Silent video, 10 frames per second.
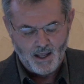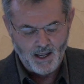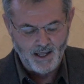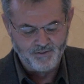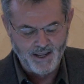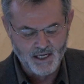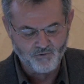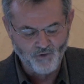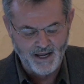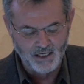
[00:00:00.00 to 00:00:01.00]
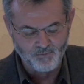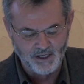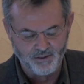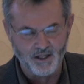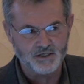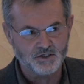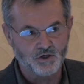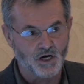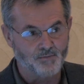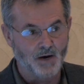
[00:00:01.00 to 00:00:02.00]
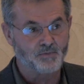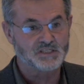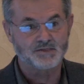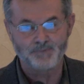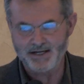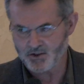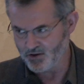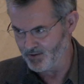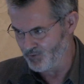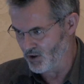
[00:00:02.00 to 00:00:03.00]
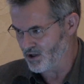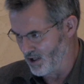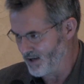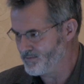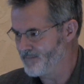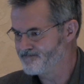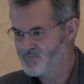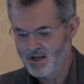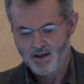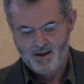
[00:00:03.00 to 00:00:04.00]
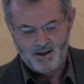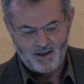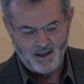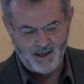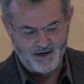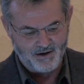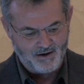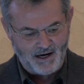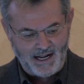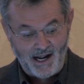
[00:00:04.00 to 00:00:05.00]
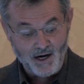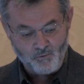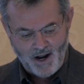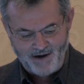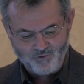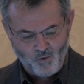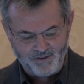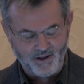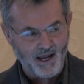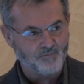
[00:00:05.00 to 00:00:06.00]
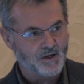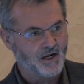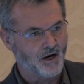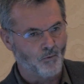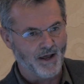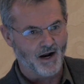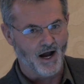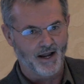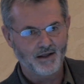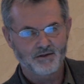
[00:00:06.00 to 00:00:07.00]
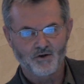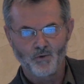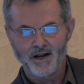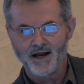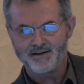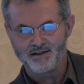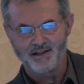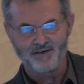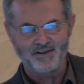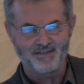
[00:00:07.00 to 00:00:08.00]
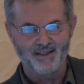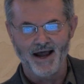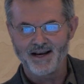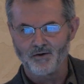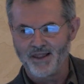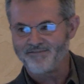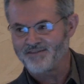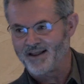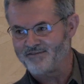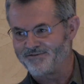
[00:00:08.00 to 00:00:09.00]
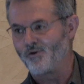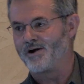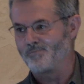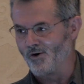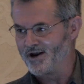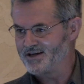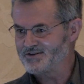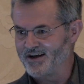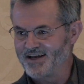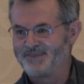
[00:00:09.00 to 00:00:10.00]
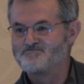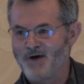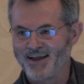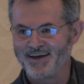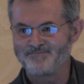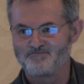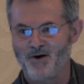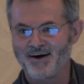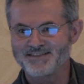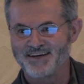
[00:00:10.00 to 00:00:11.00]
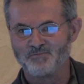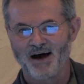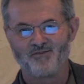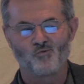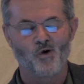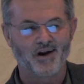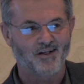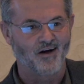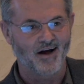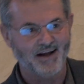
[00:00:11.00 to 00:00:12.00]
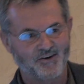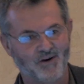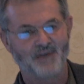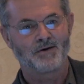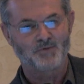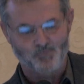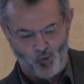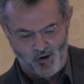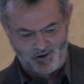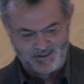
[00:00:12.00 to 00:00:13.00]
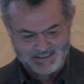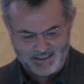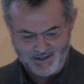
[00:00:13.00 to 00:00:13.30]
And they invited me then to come up and speak to their book club. And I arrived one day. I'd been on a red eye. The red eye didn't leave at night. It left like 4 in the morning. So I get in Boston about 1 o'clock. I drive up to Portland